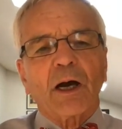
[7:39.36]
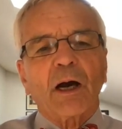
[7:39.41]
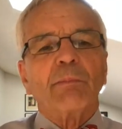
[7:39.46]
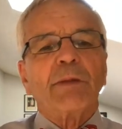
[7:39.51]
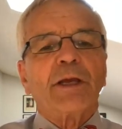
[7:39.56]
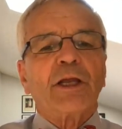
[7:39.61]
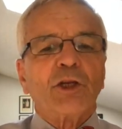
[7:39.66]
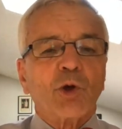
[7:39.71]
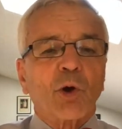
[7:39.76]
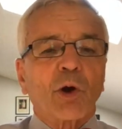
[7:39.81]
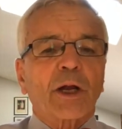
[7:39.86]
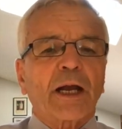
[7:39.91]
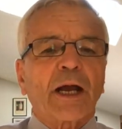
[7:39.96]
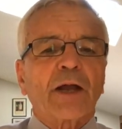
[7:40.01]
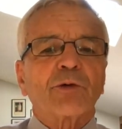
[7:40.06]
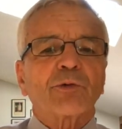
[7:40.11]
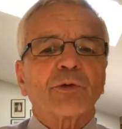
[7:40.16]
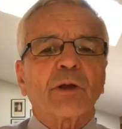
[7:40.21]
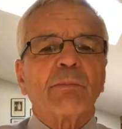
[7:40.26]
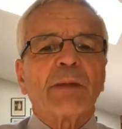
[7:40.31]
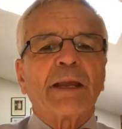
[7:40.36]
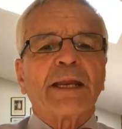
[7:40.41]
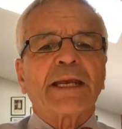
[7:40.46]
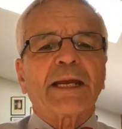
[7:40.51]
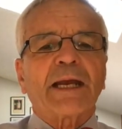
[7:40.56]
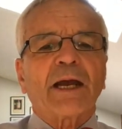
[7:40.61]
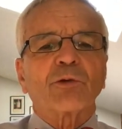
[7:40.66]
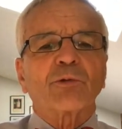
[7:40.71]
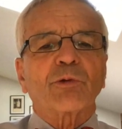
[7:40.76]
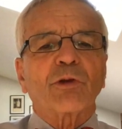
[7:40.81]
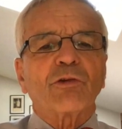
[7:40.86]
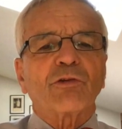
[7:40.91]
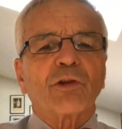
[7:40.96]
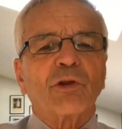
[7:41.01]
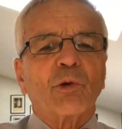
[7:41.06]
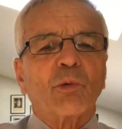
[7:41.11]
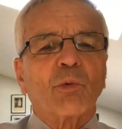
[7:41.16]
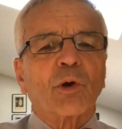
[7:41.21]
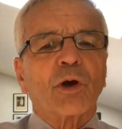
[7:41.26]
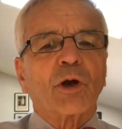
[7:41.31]
In your country and many countries in the
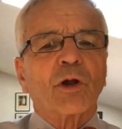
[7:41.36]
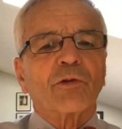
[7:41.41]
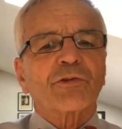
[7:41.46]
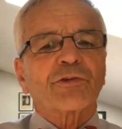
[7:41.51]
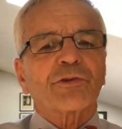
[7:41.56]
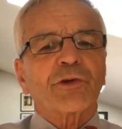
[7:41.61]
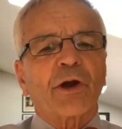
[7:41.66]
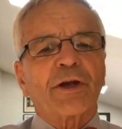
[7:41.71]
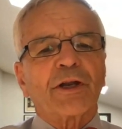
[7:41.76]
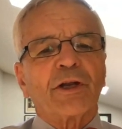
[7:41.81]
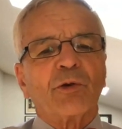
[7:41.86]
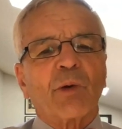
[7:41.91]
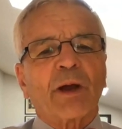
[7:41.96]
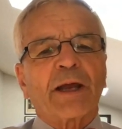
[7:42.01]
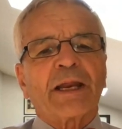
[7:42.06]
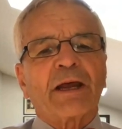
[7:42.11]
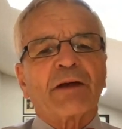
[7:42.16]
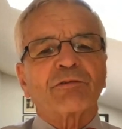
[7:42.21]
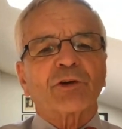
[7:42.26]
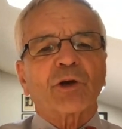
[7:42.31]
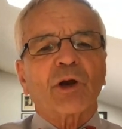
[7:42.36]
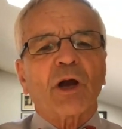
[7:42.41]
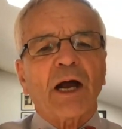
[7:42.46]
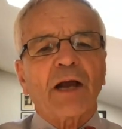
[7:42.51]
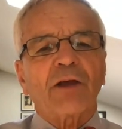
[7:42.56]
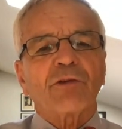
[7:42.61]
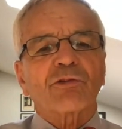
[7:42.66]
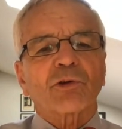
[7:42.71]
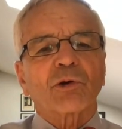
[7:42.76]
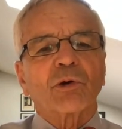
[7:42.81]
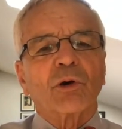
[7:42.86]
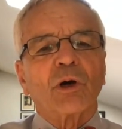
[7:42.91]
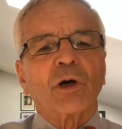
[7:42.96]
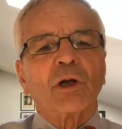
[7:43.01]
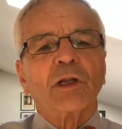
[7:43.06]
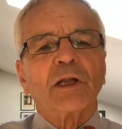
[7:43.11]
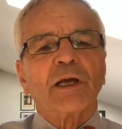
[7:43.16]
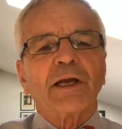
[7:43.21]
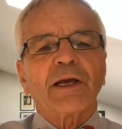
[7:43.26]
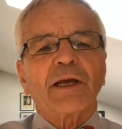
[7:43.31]
world, starting right after high
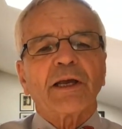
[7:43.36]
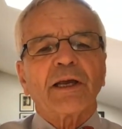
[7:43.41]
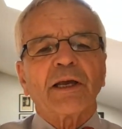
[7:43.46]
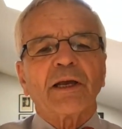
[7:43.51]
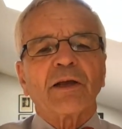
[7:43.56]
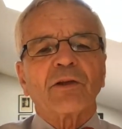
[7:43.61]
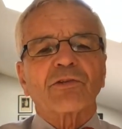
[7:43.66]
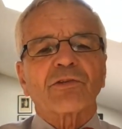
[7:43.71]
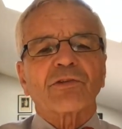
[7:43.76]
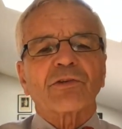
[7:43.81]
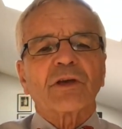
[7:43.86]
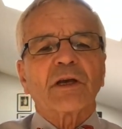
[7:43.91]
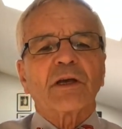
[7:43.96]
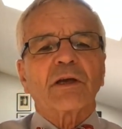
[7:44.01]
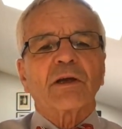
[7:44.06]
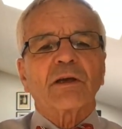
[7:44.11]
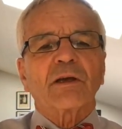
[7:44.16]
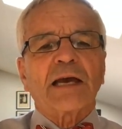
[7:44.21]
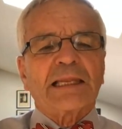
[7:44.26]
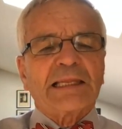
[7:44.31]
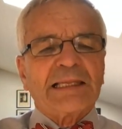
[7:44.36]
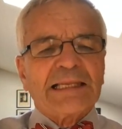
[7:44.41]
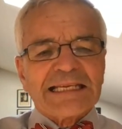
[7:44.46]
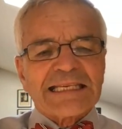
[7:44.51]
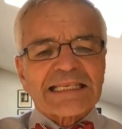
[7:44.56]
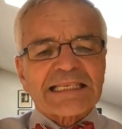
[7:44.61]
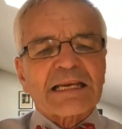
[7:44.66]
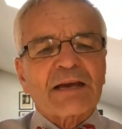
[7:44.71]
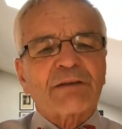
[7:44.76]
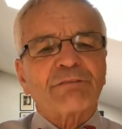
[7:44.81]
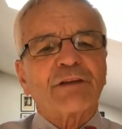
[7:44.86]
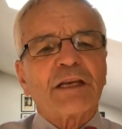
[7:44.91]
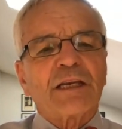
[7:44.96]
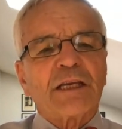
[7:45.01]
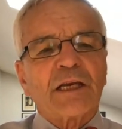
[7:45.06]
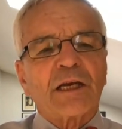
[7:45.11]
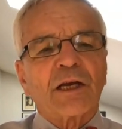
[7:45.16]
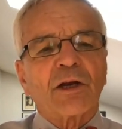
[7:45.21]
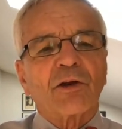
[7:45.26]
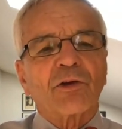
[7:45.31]
school, it's at least 7
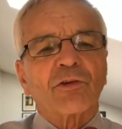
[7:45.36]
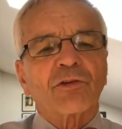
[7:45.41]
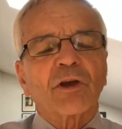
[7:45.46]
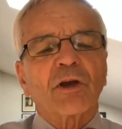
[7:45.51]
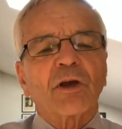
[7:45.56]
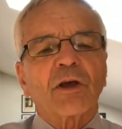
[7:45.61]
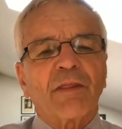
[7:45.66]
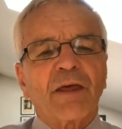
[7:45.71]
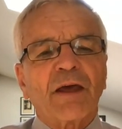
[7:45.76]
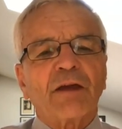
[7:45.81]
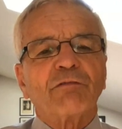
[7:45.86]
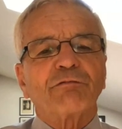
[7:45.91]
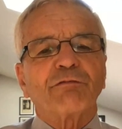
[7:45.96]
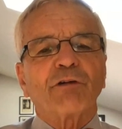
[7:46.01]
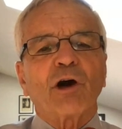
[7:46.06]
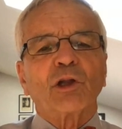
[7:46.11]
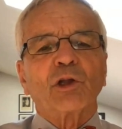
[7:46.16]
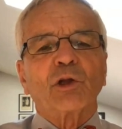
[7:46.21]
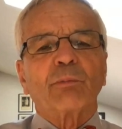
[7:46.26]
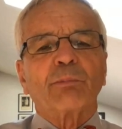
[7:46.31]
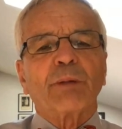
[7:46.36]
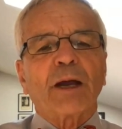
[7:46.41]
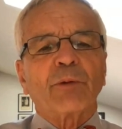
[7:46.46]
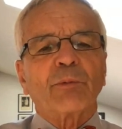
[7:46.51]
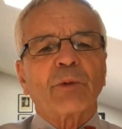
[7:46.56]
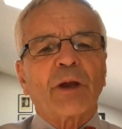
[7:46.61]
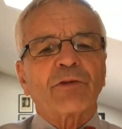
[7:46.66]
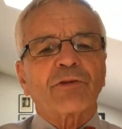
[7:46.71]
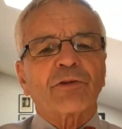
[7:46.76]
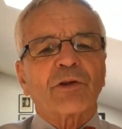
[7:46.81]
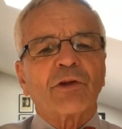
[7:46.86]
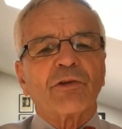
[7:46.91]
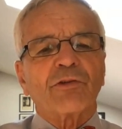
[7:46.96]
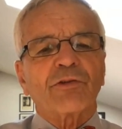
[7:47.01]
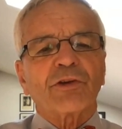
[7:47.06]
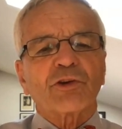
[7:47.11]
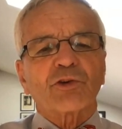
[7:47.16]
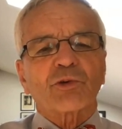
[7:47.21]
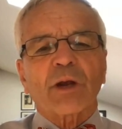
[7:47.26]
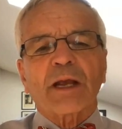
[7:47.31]
years, then followed by
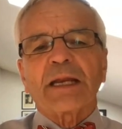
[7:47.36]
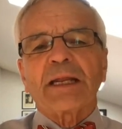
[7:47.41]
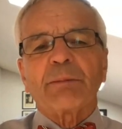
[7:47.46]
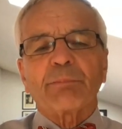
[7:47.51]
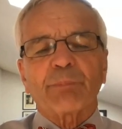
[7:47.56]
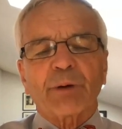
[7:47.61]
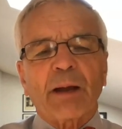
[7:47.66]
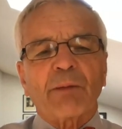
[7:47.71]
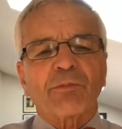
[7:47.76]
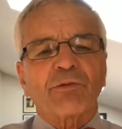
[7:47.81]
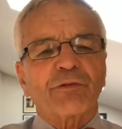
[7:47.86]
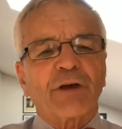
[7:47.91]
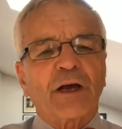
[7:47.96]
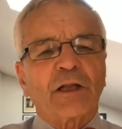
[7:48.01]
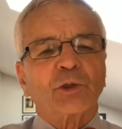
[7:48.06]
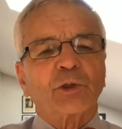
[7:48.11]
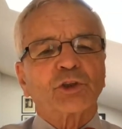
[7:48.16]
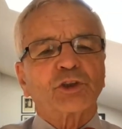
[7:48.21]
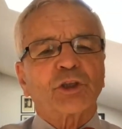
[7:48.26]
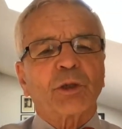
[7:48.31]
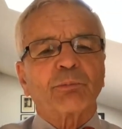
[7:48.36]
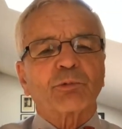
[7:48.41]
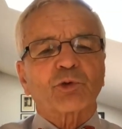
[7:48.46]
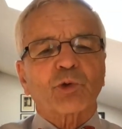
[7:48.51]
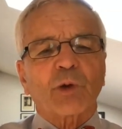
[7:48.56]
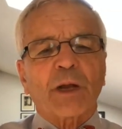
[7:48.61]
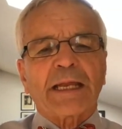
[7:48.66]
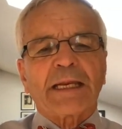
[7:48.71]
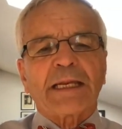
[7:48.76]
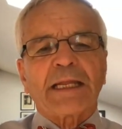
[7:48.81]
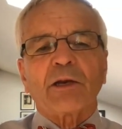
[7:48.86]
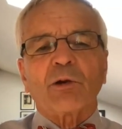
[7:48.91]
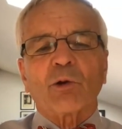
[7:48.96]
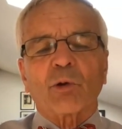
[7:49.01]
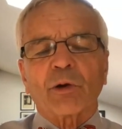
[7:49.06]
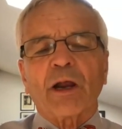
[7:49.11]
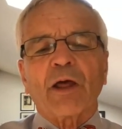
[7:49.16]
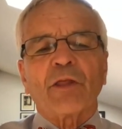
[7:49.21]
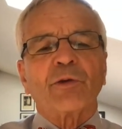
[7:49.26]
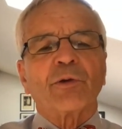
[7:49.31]
residency training, perhaps fellowship training
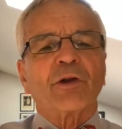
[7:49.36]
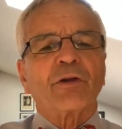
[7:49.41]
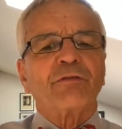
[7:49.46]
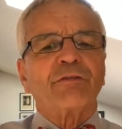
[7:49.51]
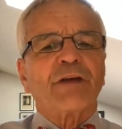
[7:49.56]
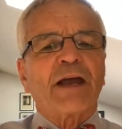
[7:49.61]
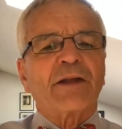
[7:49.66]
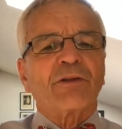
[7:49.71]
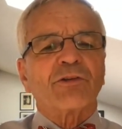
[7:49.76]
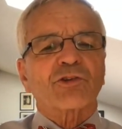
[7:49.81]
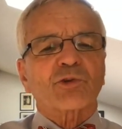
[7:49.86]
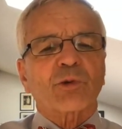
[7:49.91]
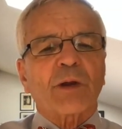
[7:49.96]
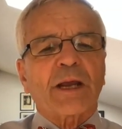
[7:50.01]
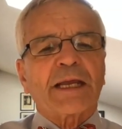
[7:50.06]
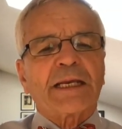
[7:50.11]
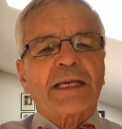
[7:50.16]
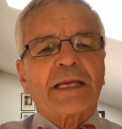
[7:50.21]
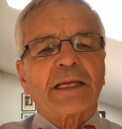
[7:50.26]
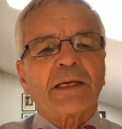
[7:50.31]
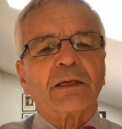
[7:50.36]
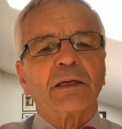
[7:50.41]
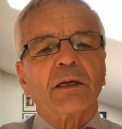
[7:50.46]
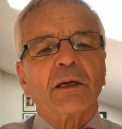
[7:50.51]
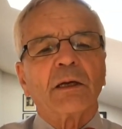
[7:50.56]
or other advanced training.